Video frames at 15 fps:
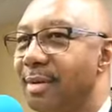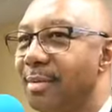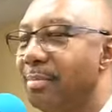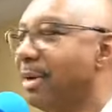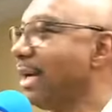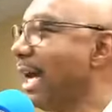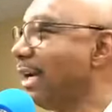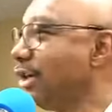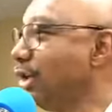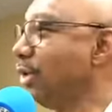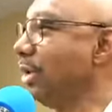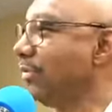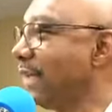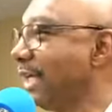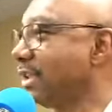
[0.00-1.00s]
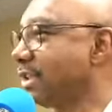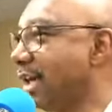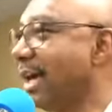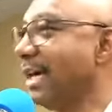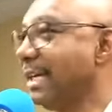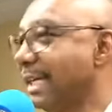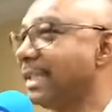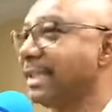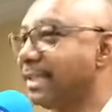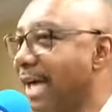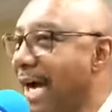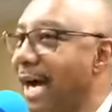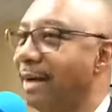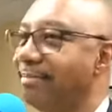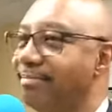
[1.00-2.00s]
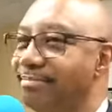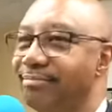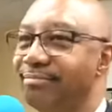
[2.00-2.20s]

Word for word: But I knew if they started at the top,